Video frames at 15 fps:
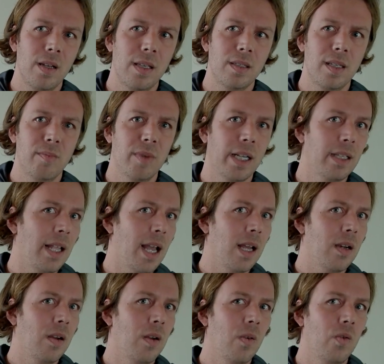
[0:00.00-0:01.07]
it seemed like they
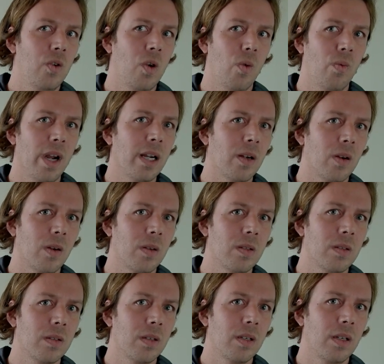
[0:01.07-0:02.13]
had no
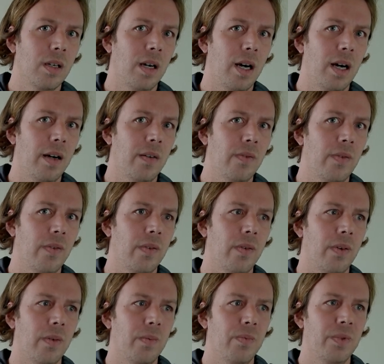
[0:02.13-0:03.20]
records of
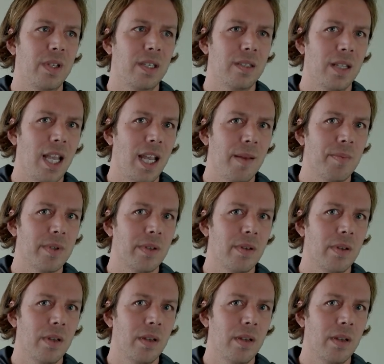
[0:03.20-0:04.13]
these tapes.